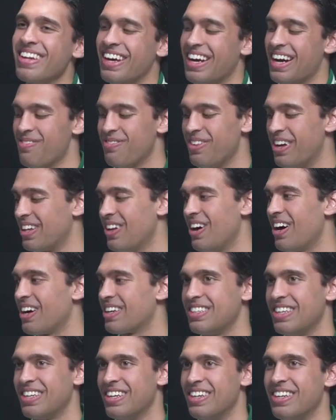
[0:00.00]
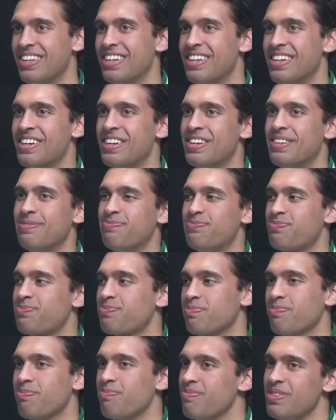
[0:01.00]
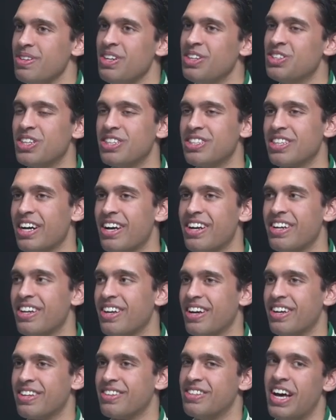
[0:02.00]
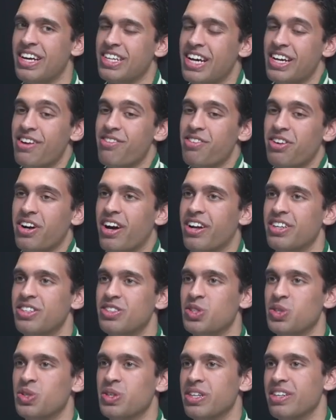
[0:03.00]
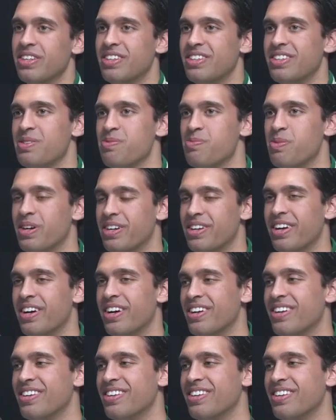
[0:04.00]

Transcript: Like I'm like locked in. No, that's where So I was like, I didn't like that I never got into it. No, but, no, no.